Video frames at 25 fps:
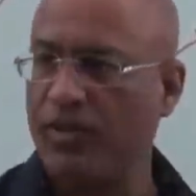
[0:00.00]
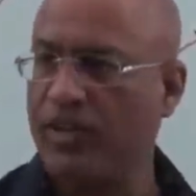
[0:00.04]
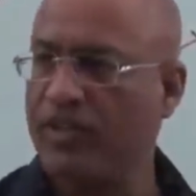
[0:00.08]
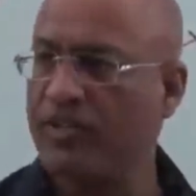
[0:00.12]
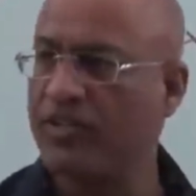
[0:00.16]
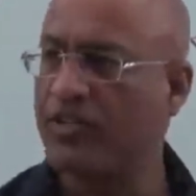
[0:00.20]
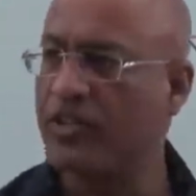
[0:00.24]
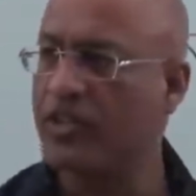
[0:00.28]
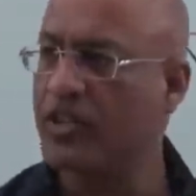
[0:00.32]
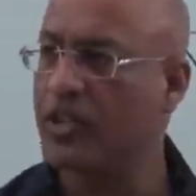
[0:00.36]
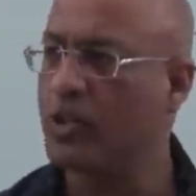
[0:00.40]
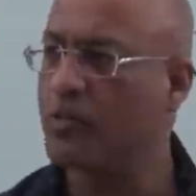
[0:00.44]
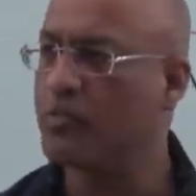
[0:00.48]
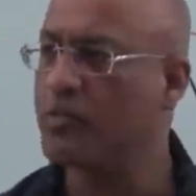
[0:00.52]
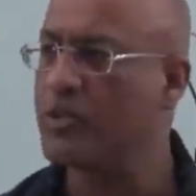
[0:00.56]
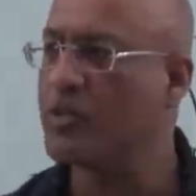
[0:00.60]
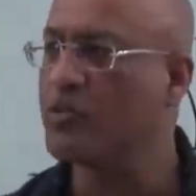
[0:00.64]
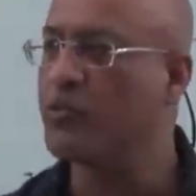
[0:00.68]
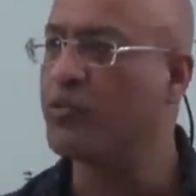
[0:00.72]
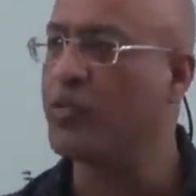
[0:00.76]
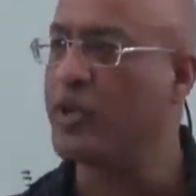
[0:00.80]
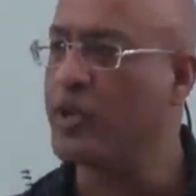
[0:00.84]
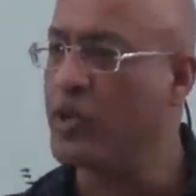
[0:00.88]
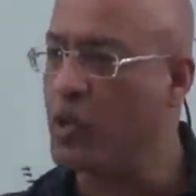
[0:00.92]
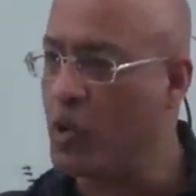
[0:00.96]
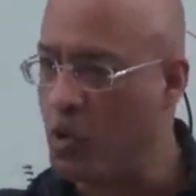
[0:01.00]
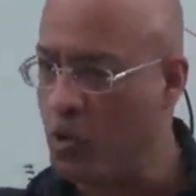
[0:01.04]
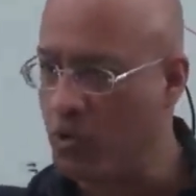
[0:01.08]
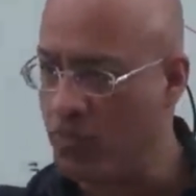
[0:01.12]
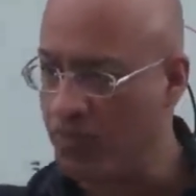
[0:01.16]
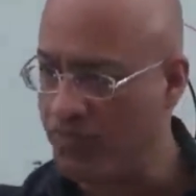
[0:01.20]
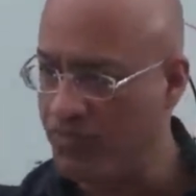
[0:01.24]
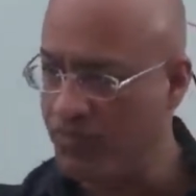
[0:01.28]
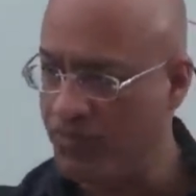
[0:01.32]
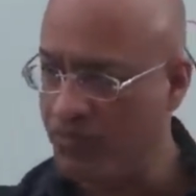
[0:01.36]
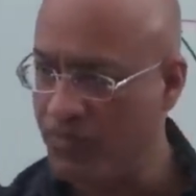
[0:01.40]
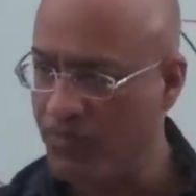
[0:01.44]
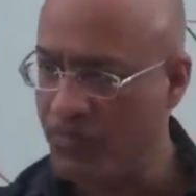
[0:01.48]
Fenestration means
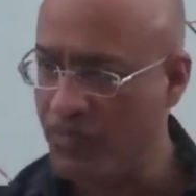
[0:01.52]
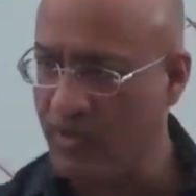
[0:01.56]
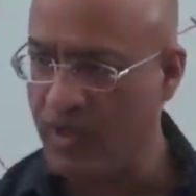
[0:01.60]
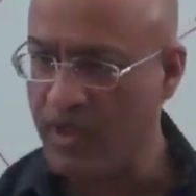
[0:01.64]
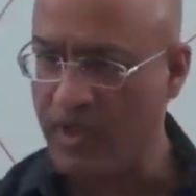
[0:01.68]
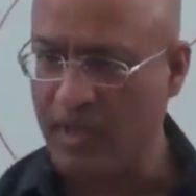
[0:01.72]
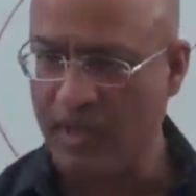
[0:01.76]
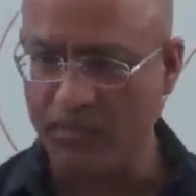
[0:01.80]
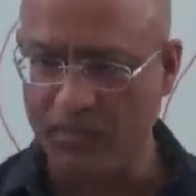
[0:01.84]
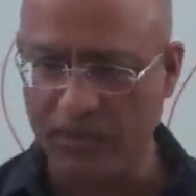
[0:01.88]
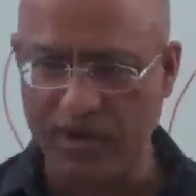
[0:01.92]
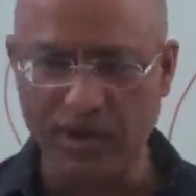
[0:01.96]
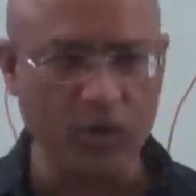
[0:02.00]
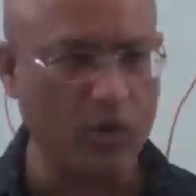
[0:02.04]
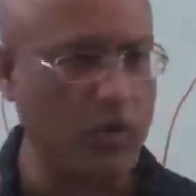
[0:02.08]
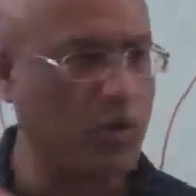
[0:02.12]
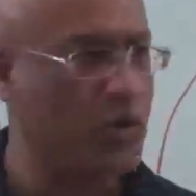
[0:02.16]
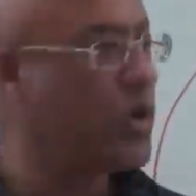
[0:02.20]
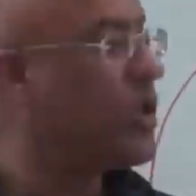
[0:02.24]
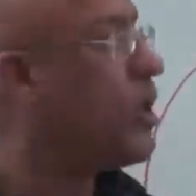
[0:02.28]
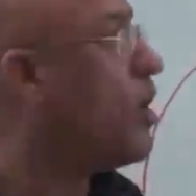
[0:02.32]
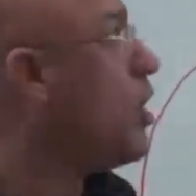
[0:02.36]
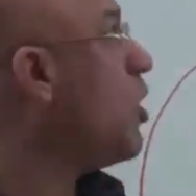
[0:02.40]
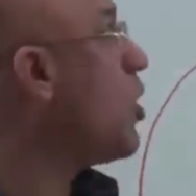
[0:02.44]
window. Window.